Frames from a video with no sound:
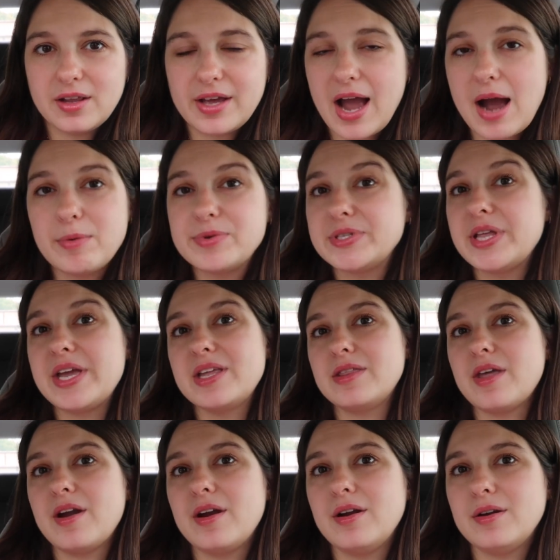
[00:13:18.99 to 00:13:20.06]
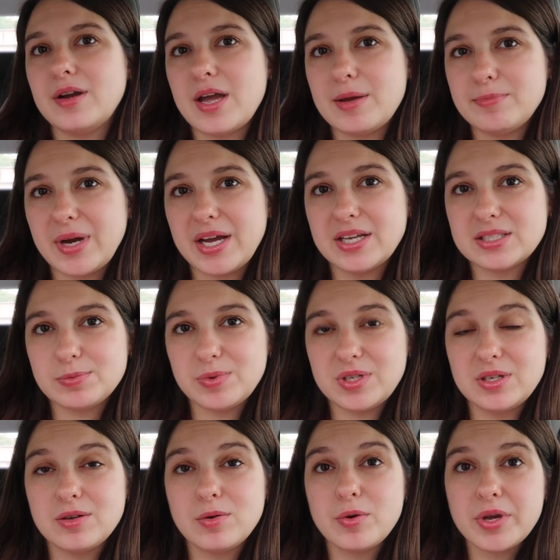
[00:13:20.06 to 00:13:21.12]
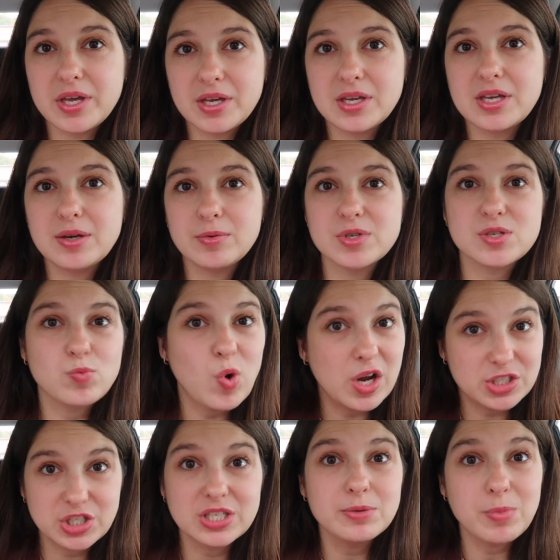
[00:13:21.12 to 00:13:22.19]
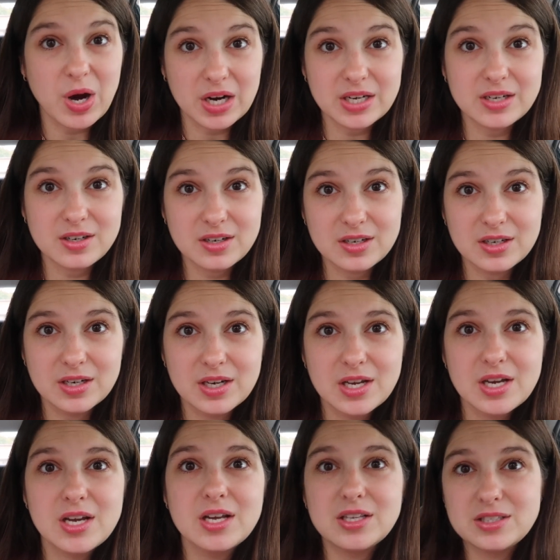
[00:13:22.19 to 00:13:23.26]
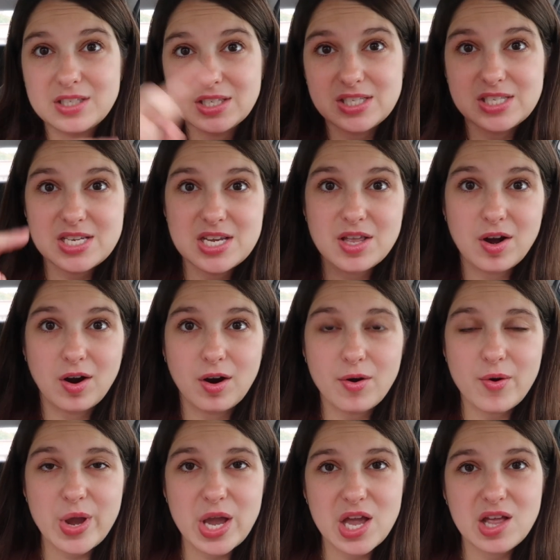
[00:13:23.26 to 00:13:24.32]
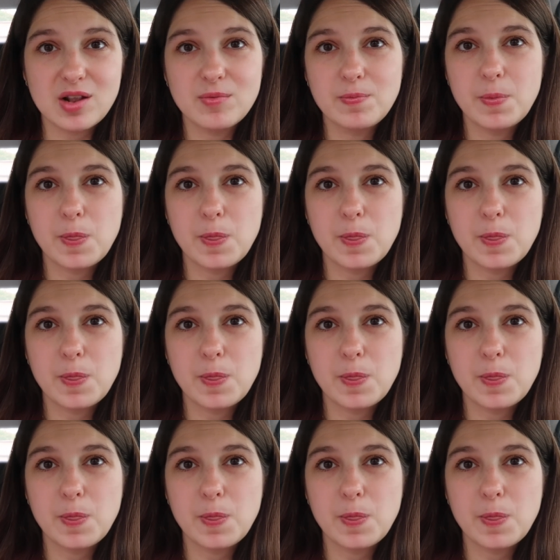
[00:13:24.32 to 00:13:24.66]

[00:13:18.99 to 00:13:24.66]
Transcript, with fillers: Like, I was laying there, and my husband, he, he was watching the monitor to see the heart rate.